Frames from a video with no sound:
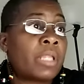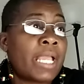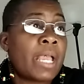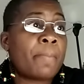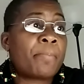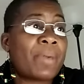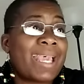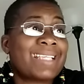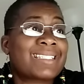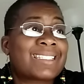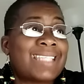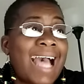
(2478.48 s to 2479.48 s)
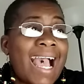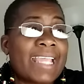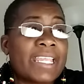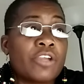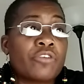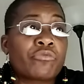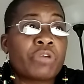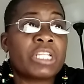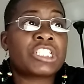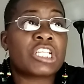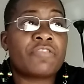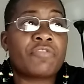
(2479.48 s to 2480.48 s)
Chronic stress may weaken the
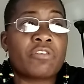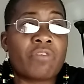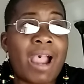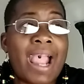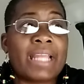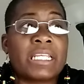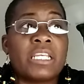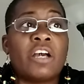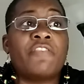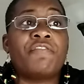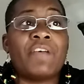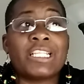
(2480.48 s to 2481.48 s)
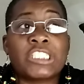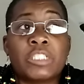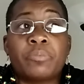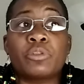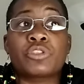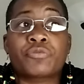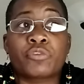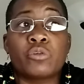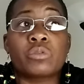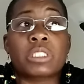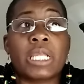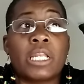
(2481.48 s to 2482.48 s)
immune system and be associated with
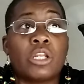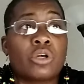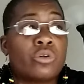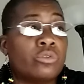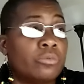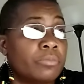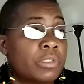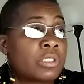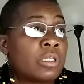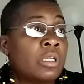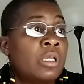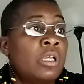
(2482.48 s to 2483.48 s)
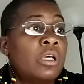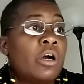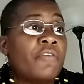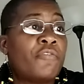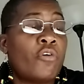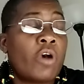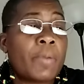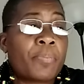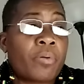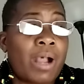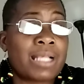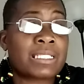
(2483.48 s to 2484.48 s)
hypertension, ulcers,
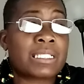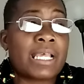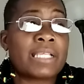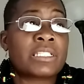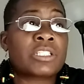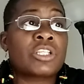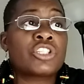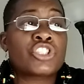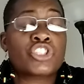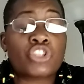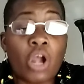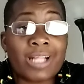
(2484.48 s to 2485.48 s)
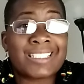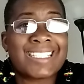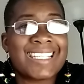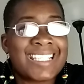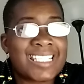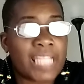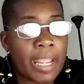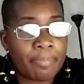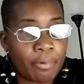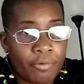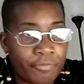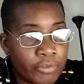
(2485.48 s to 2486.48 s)
migraines, and nervous
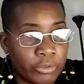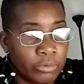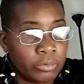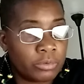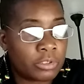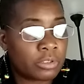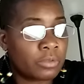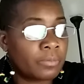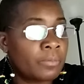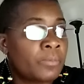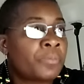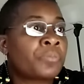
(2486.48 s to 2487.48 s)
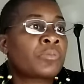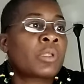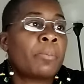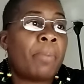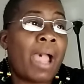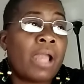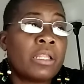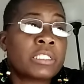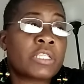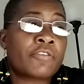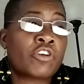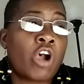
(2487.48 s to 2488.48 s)
breakdowns. So the healthcare
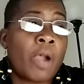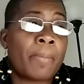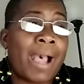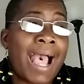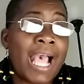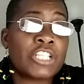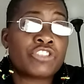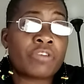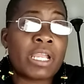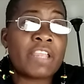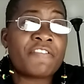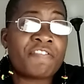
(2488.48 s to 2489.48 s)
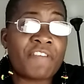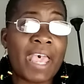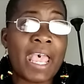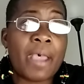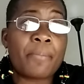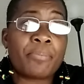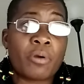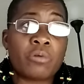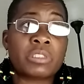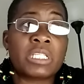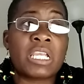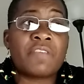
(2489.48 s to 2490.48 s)
workers are at risk for back injury
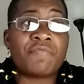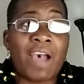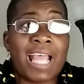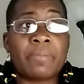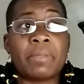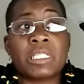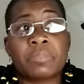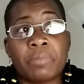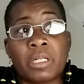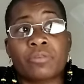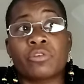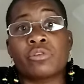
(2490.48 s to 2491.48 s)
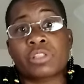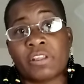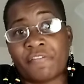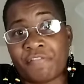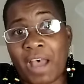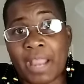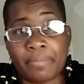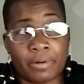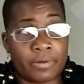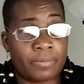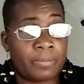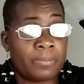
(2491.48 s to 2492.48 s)
because of activities they are required to
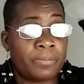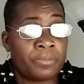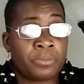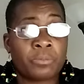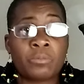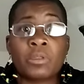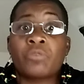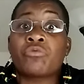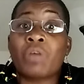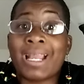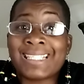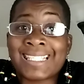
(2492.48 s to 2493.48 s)
do. Example,